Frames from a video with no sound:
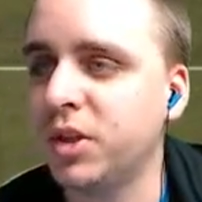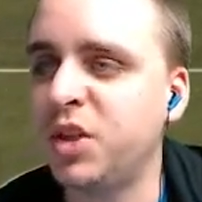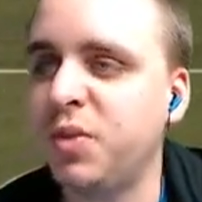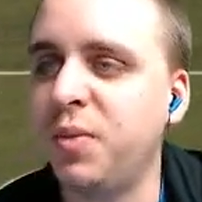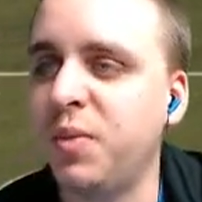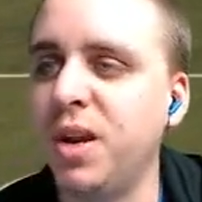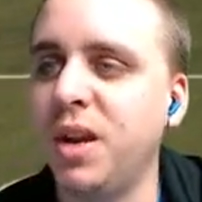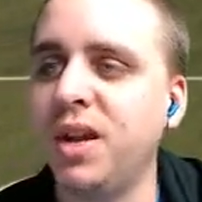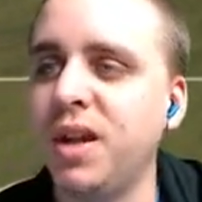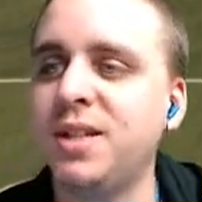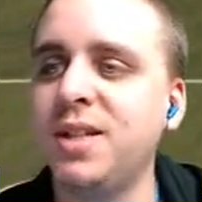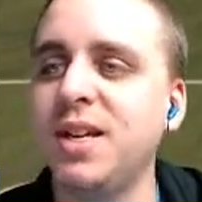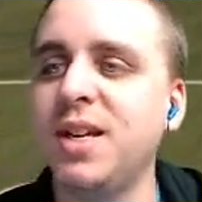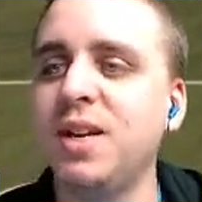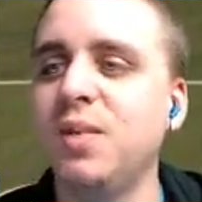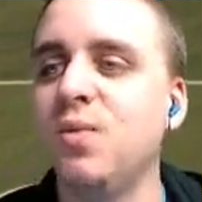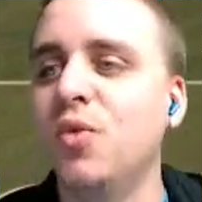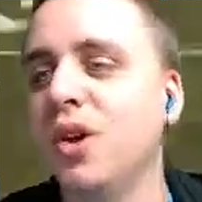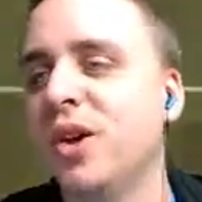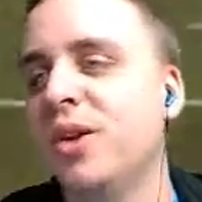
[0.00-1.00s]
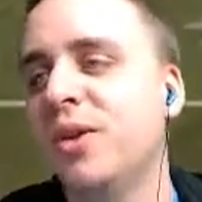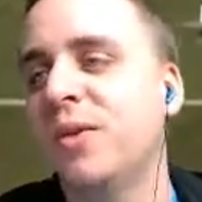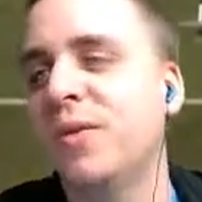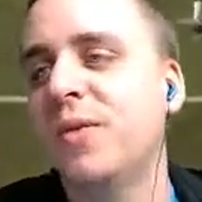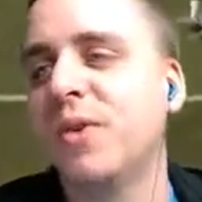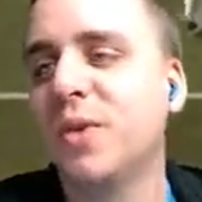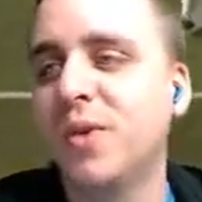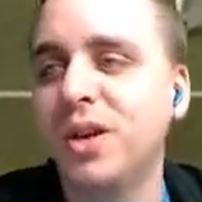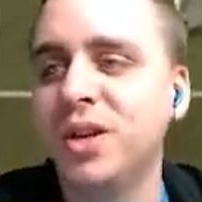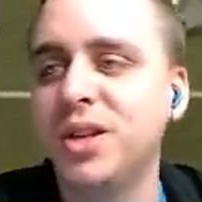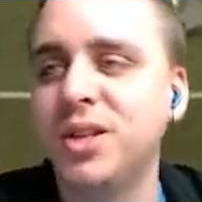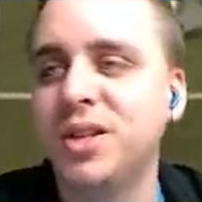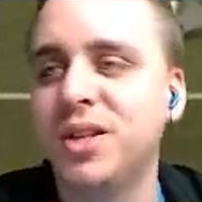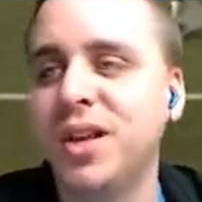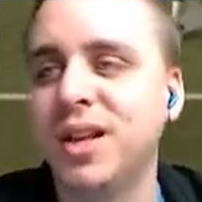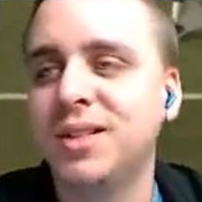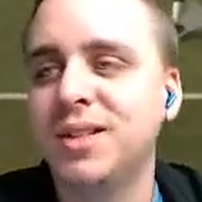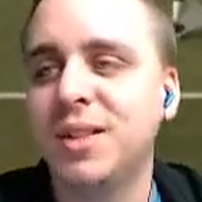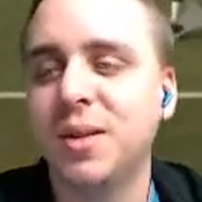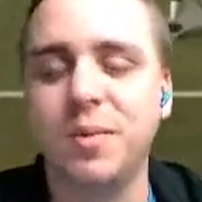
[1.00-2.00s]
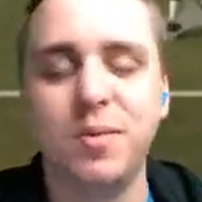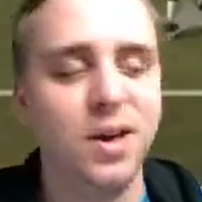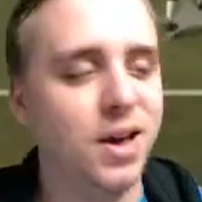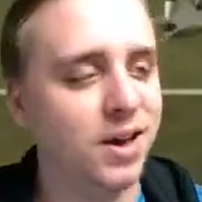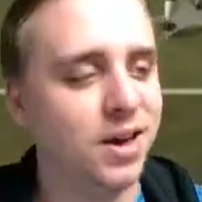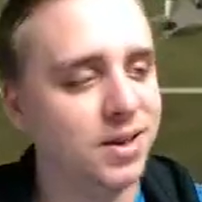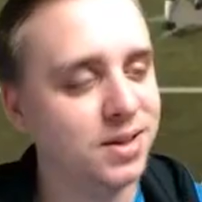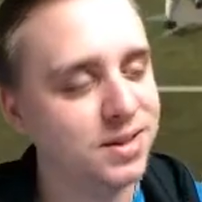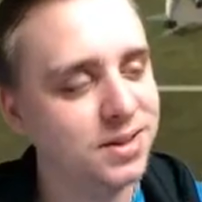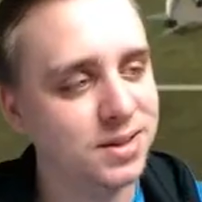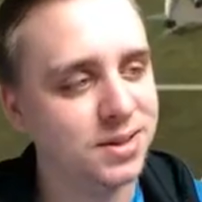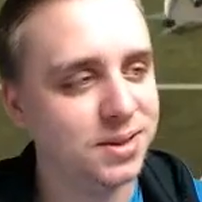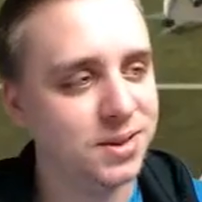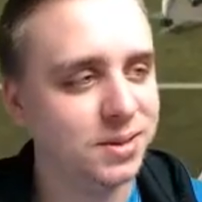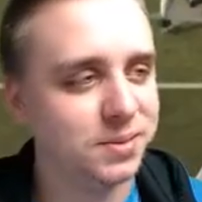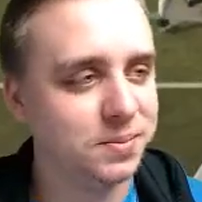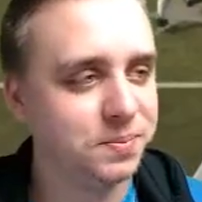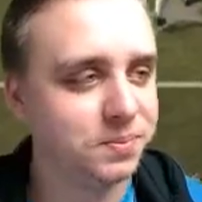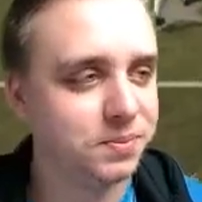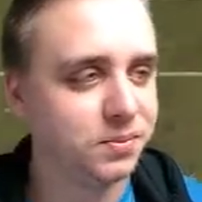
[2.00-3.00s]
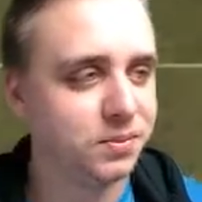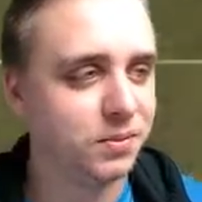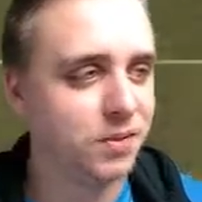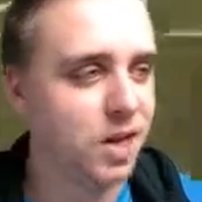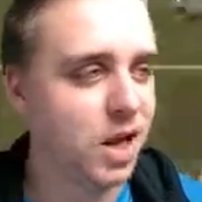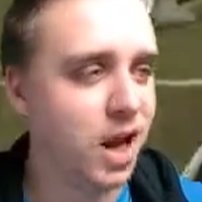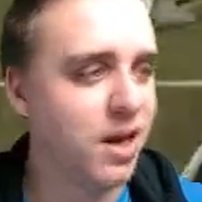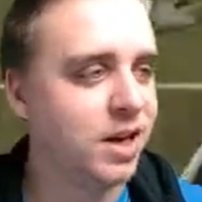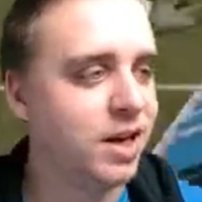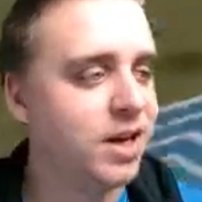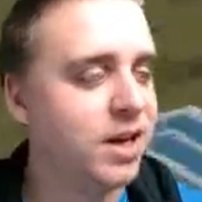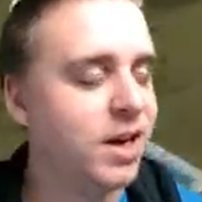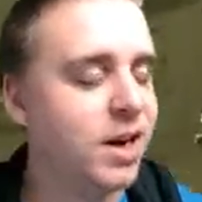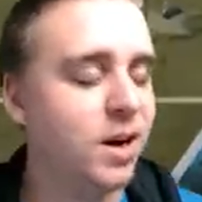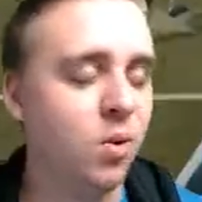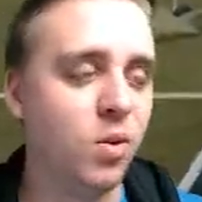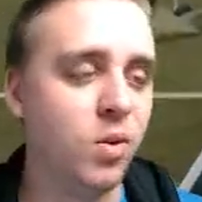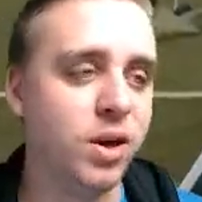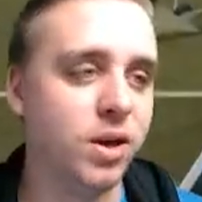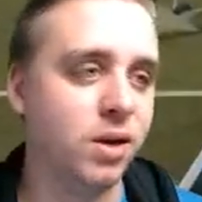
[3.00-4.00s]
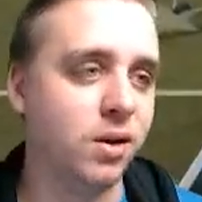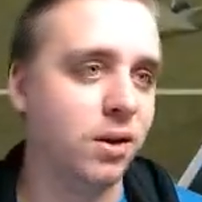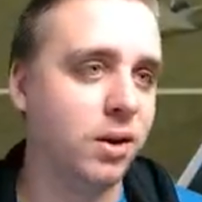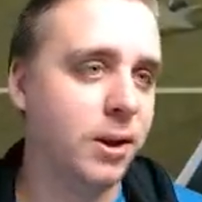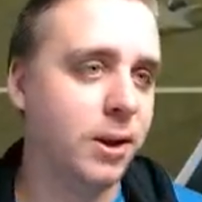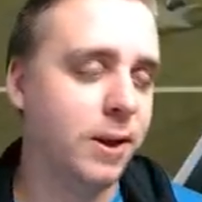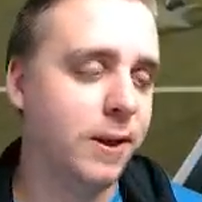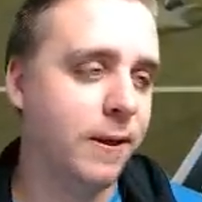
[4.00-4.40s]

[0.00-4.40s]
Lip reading: Spin a team wheel for which gets the picks. I need to get a wheel.